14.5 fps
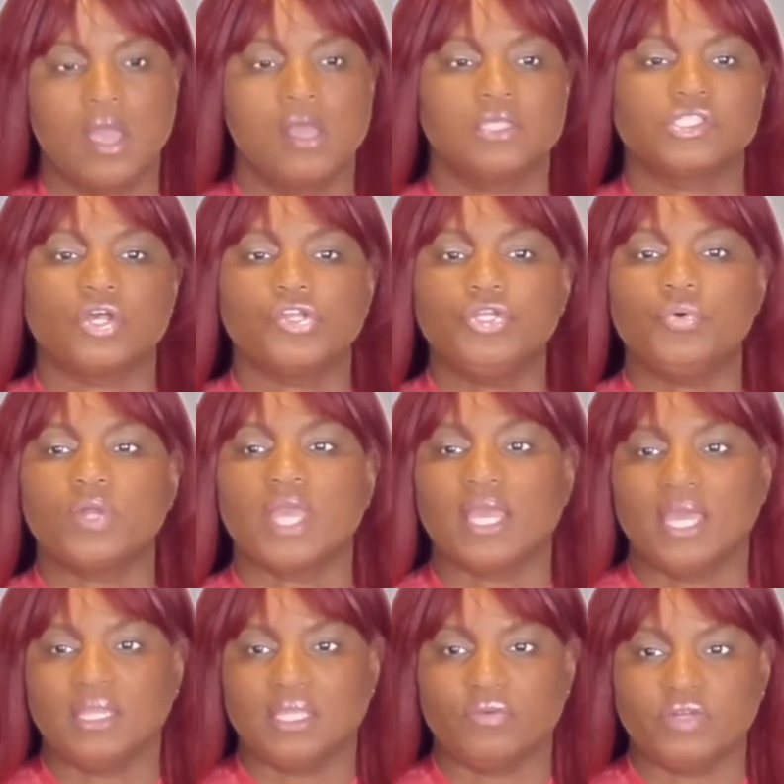so you can
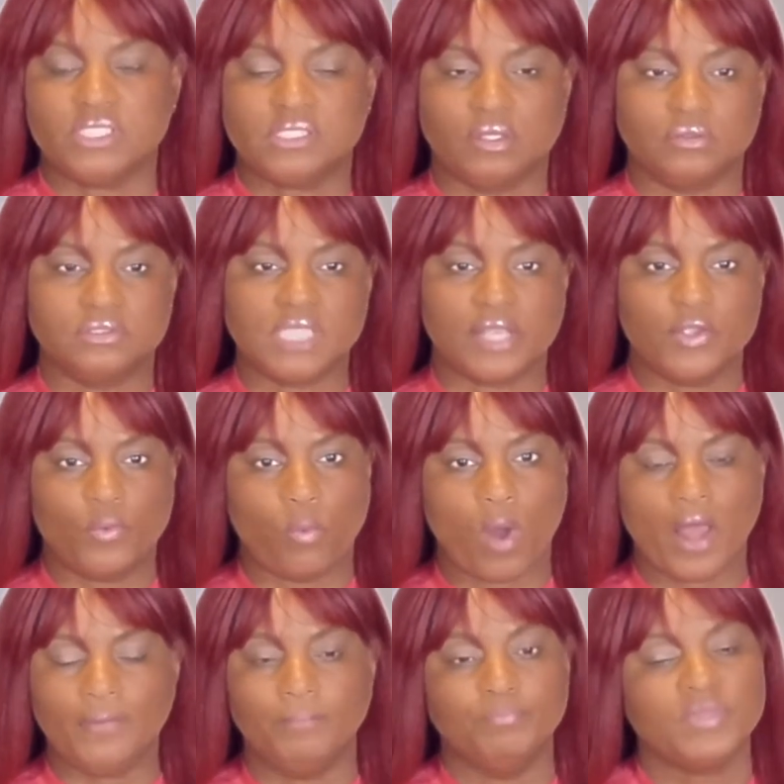get the results that you want.